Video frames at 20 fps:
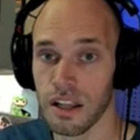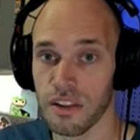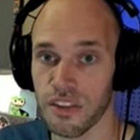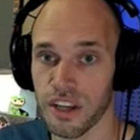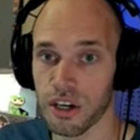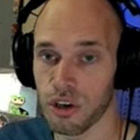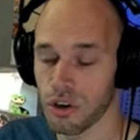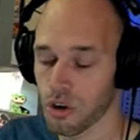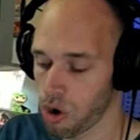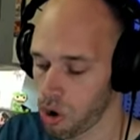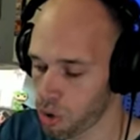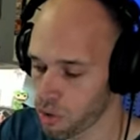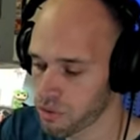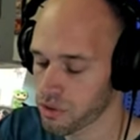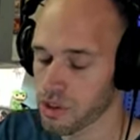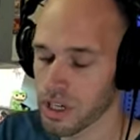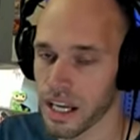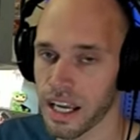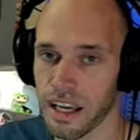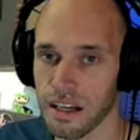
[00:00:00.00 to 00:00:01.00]
They're
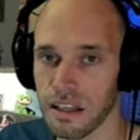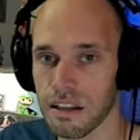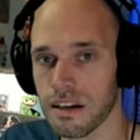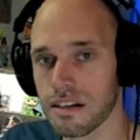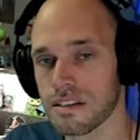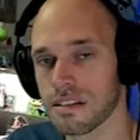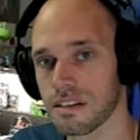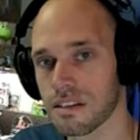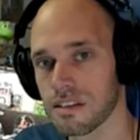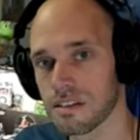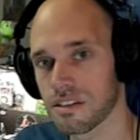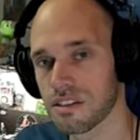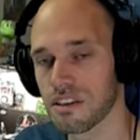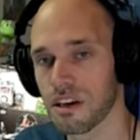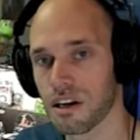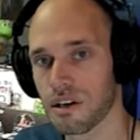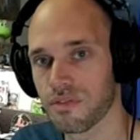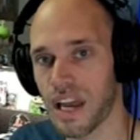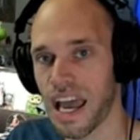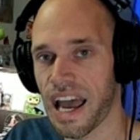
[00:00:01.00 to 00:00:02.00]
over analyzing this
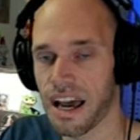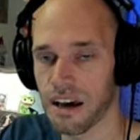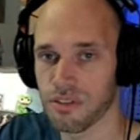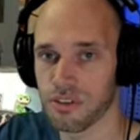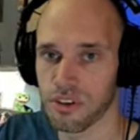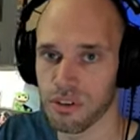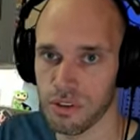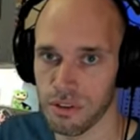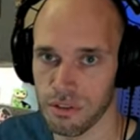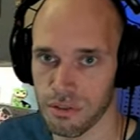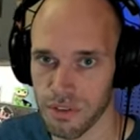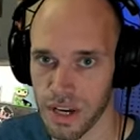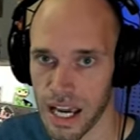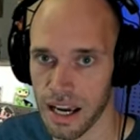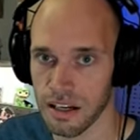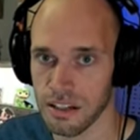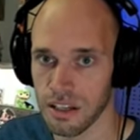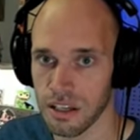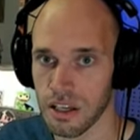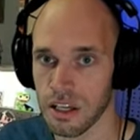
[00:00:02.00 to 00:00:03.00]
stuff after the
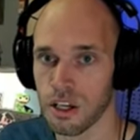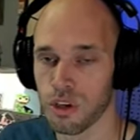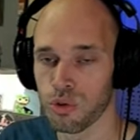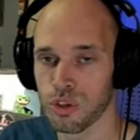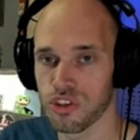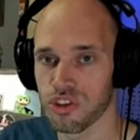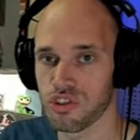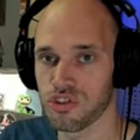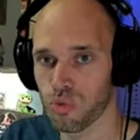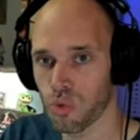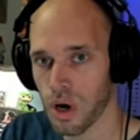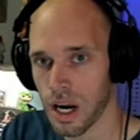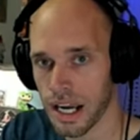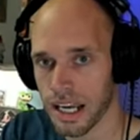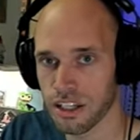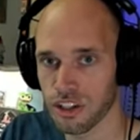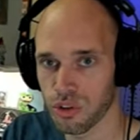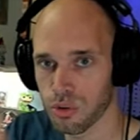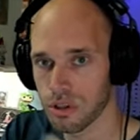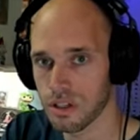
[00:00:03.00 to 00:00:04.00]
fact, which is
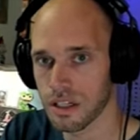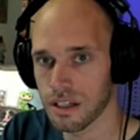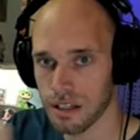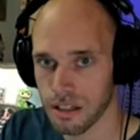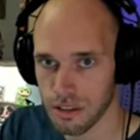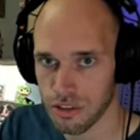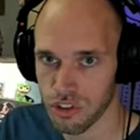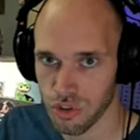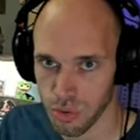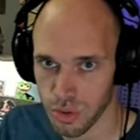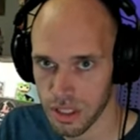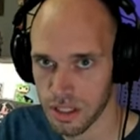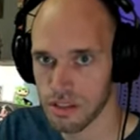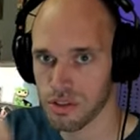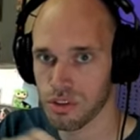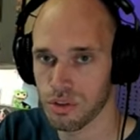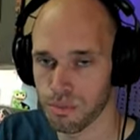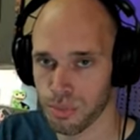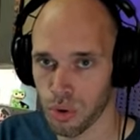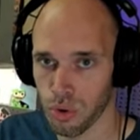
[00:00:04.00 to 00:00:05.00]
why you are getting
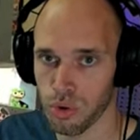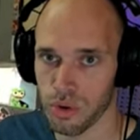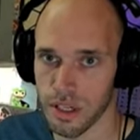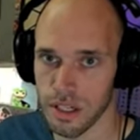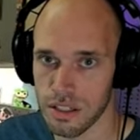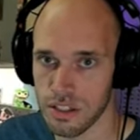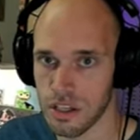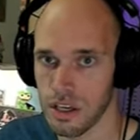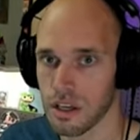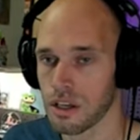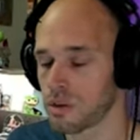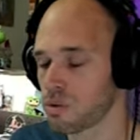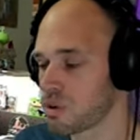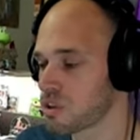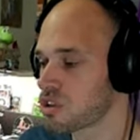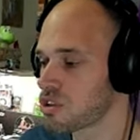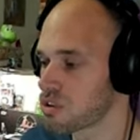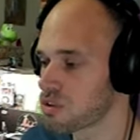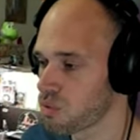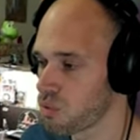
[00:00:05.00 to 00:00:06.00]
tweaks to pull rates,
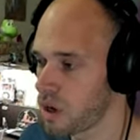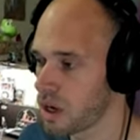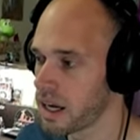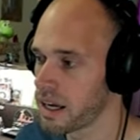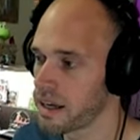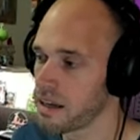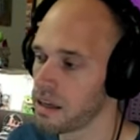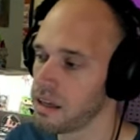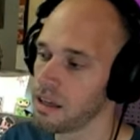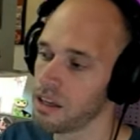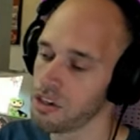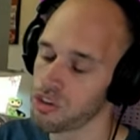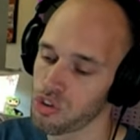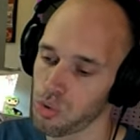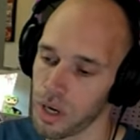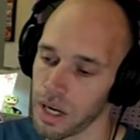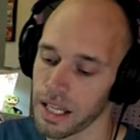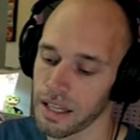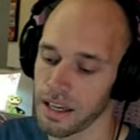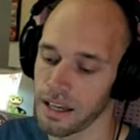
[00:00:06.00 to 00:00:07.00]
which is why
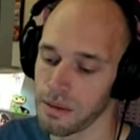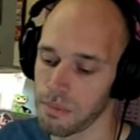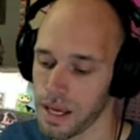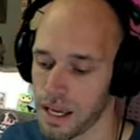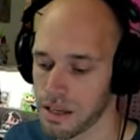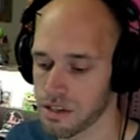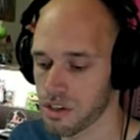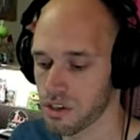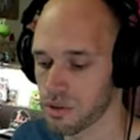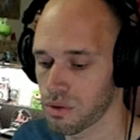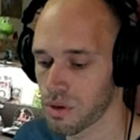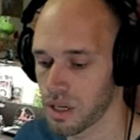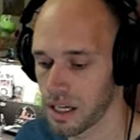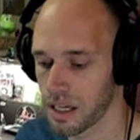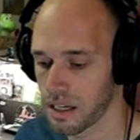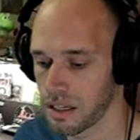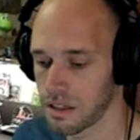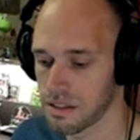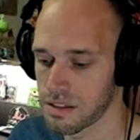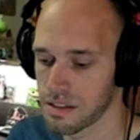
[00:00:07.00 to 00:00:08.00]
Twilight
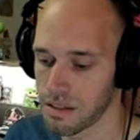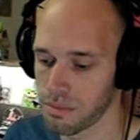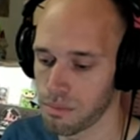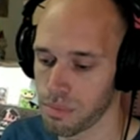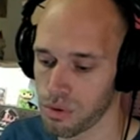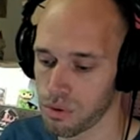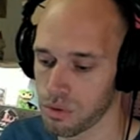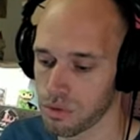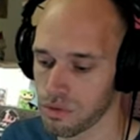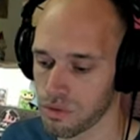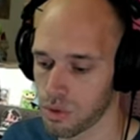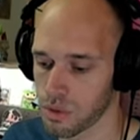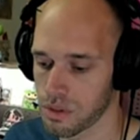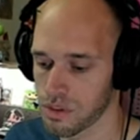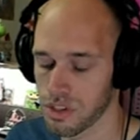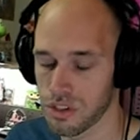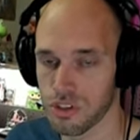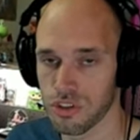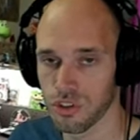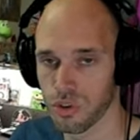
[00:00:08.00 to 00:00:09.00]
Masquerade and Temporal
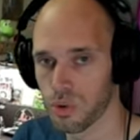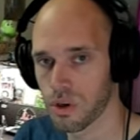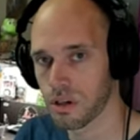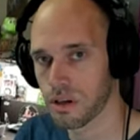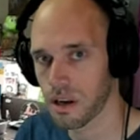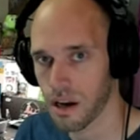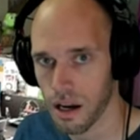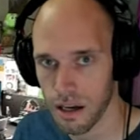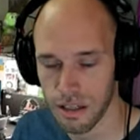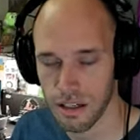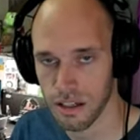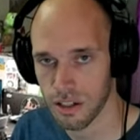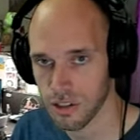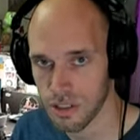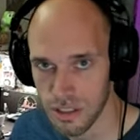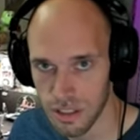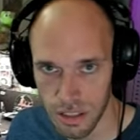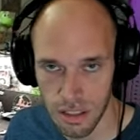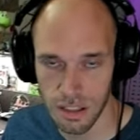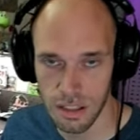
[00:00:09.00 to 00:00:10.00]
Forces, you are not
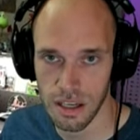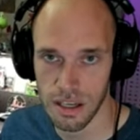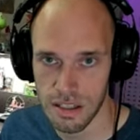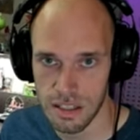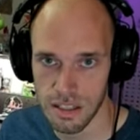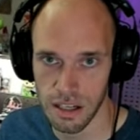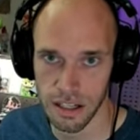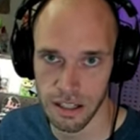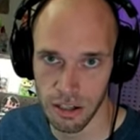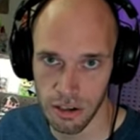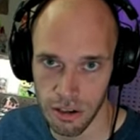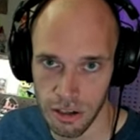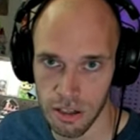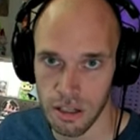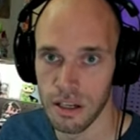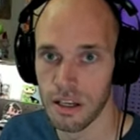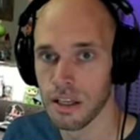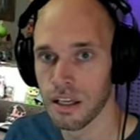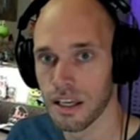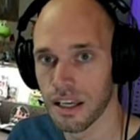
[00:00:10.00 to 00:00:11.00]
guaranteed an
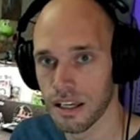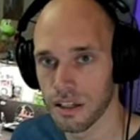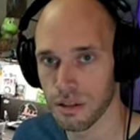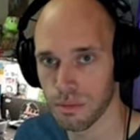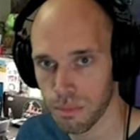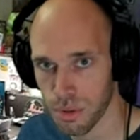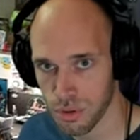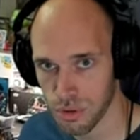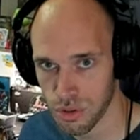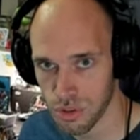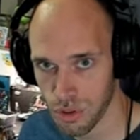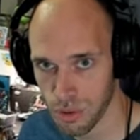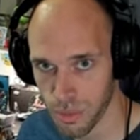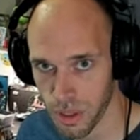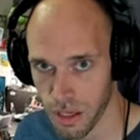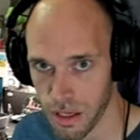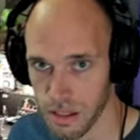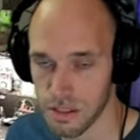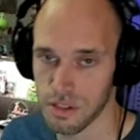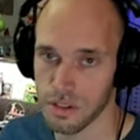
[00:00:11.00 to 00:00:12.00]
SIR in a booster
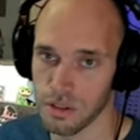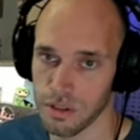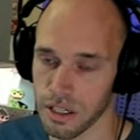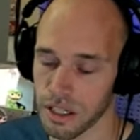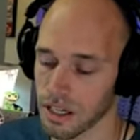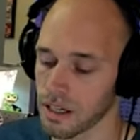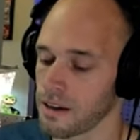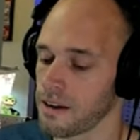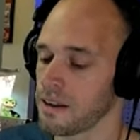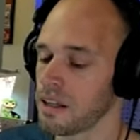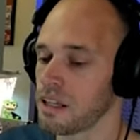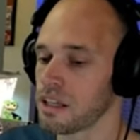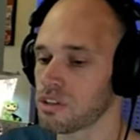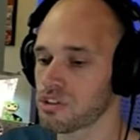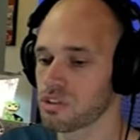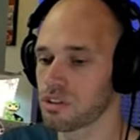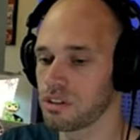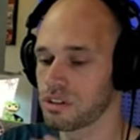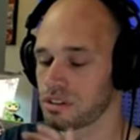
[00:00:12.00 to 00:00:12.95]
box, okay? So